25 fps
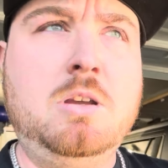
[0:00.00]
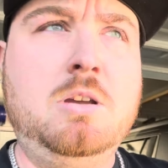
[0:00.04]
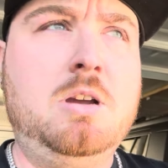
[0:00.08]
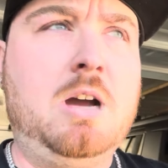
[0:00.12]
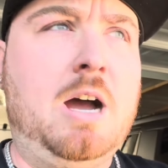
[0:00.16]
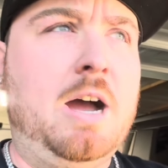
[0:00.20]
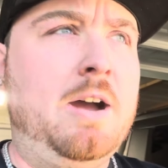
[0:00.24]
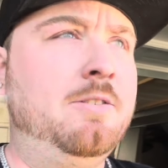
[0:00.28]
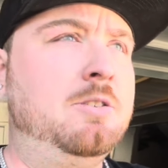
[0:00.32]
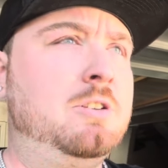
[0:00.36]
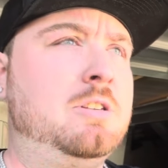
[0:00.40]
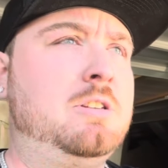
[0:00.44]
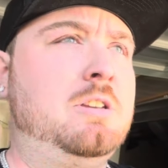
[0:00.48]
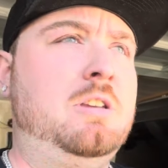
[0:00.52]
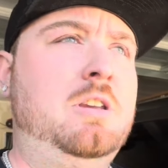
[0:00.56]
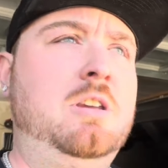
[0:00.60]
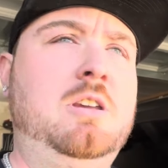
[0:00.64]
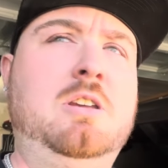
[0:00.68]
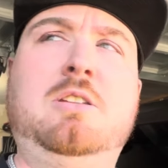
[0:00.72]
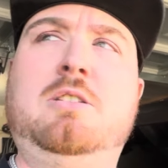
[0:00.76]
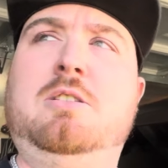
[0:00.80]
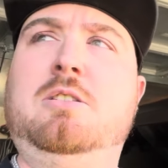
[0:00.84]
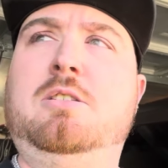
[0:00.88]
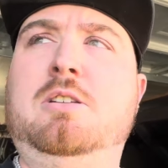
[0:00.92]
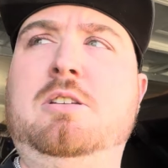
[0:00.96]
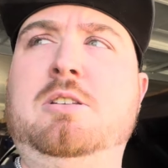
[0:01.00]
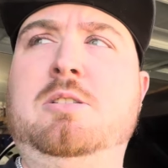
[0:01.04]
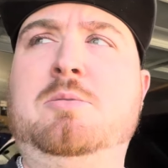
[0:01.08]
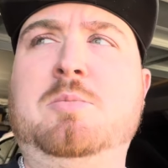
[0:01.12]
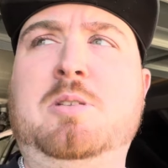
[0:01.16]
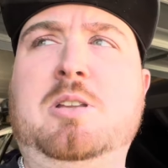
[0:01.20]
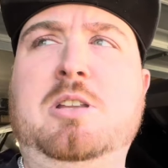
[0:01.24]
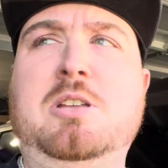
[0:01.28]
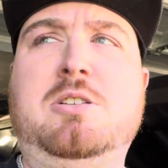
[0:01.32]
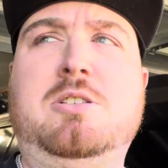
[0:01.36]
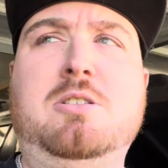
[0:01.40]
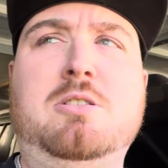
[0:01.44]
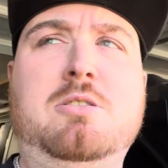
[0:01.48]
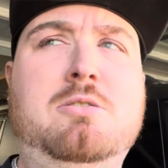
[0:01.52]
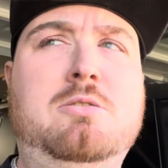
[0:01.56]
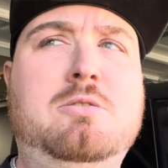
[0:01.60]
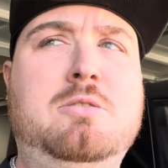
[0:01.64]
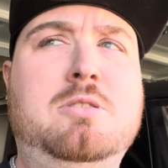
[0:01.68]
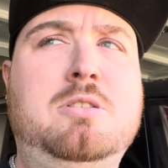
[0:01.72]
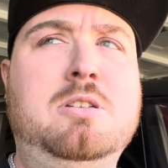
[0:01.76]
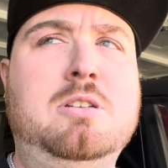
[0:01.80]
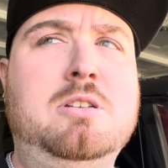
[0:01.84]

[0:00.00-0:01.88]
obviously hit as many shows